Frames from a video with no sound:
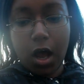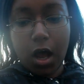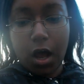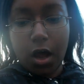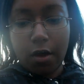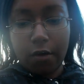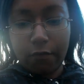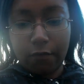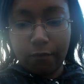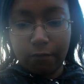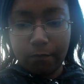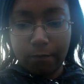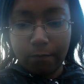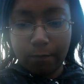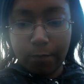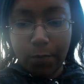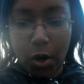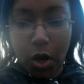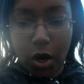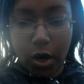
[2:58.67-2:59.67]
a
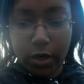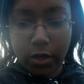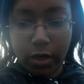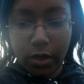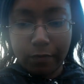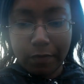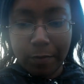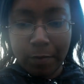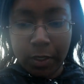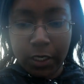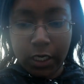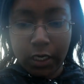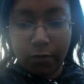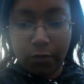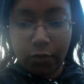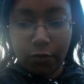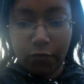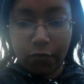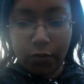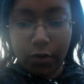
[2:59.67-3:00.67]
part of a
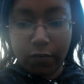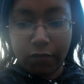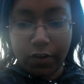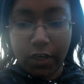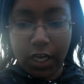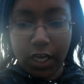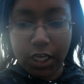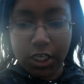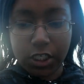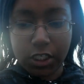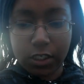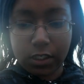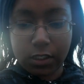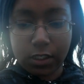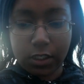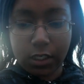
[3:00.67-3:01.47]
medieval fortification